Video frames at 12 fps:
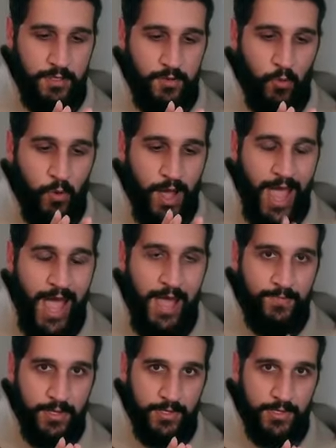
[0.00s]
what
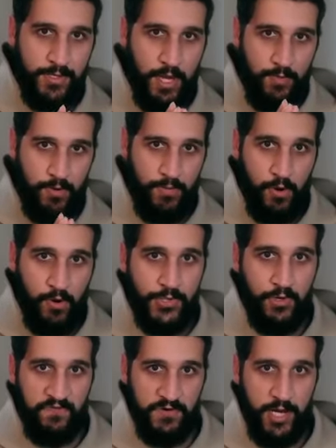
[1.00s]
happens, I
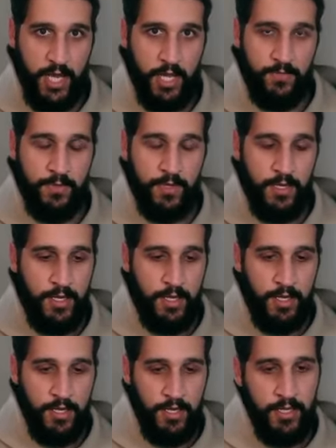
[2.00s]
propose over time,
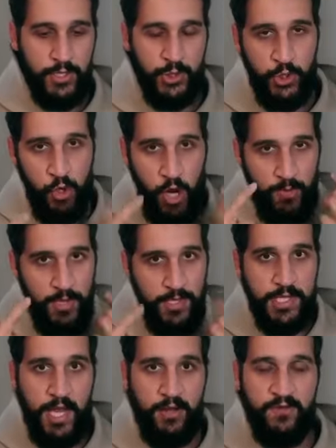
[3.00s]
is
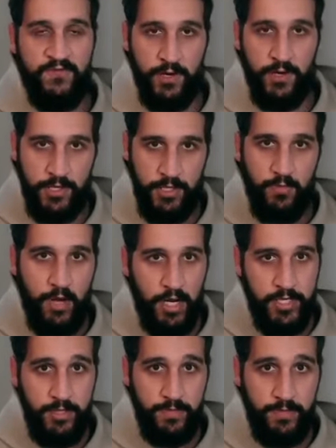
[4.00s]
traumas down the front of the
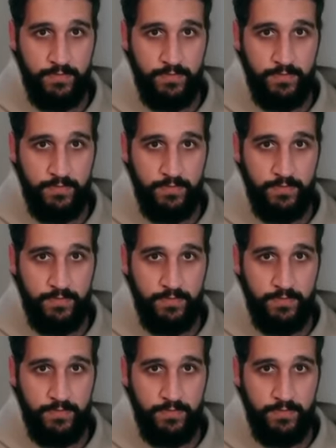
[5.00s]
body.